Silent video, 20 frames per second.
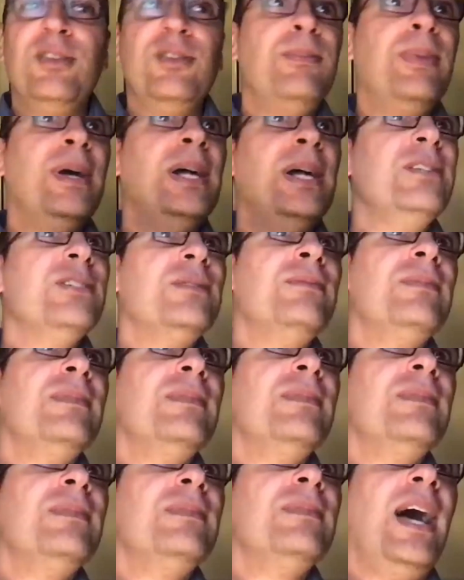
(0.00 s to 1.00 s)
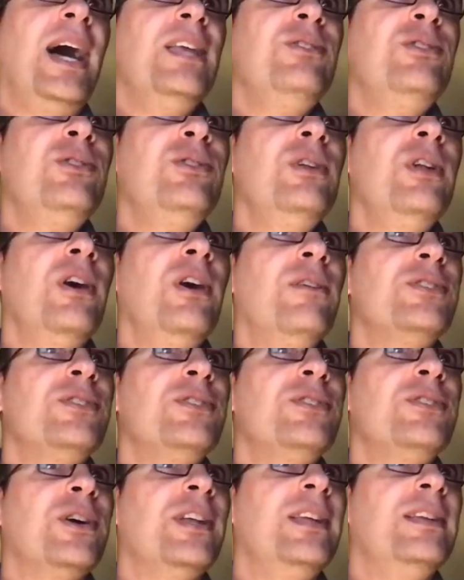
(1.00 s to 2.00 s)
As a Belgian, I do
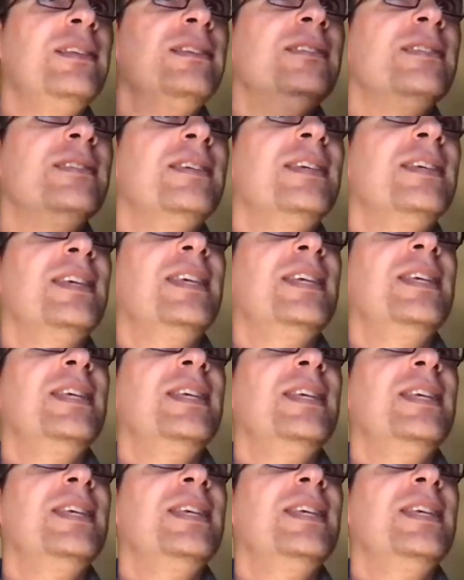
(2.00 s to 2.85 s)
love chocolates,